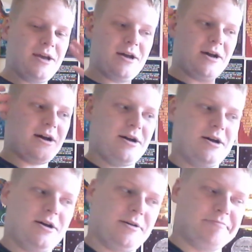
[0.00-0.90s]

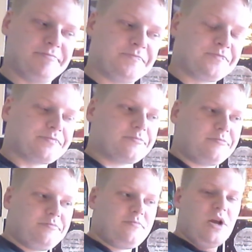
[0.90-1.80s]
Are
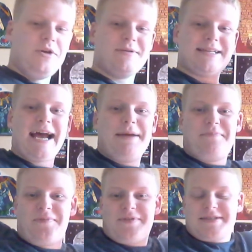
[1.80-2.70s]
you as
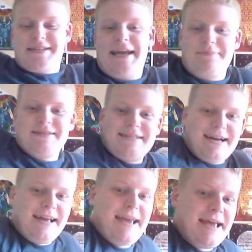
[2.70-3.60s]
hyped for this game as
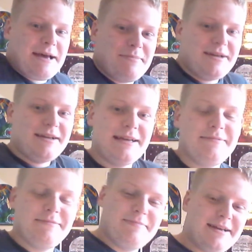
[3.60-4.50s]
I am?
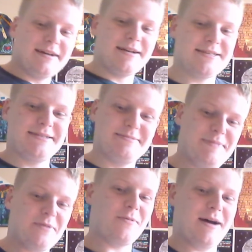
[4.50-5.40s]
Because it's
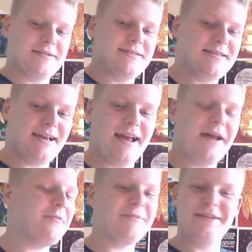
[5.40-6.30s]
been a while since I
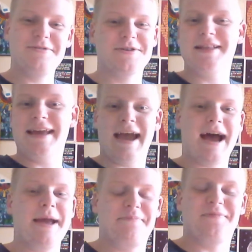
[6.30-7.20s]
don't usually get
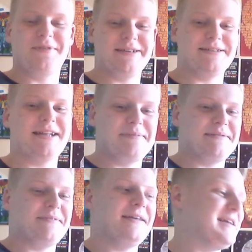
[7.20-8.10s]
hyped for these types
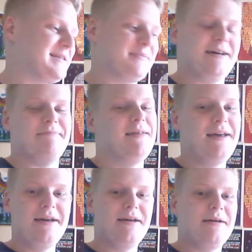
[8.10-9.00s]
of things, but
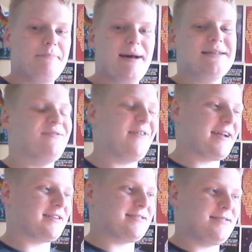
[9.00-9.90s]
Mass
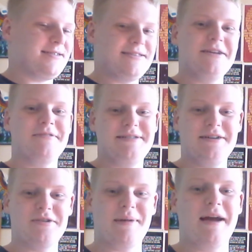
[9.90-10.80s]
Effect is near and
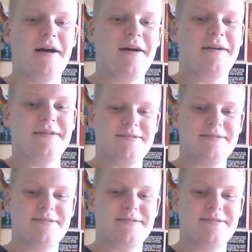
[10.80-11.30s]
dear to my heart.